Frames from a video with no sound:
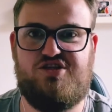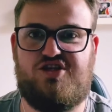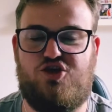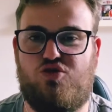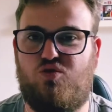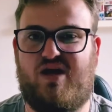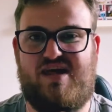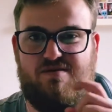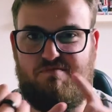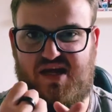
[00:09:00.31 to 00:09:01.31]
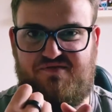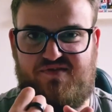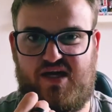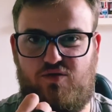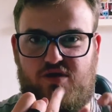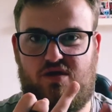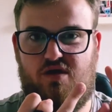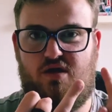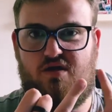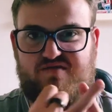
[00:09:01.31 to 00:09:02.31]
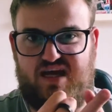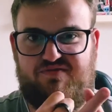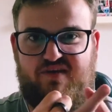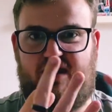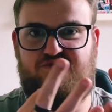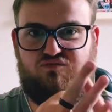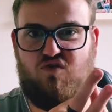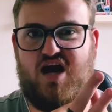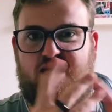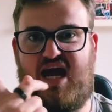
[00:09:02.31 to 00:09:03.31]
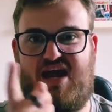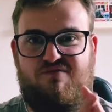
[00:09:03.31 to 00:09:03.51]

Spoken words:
so you'll get the midfield, defense, ruck and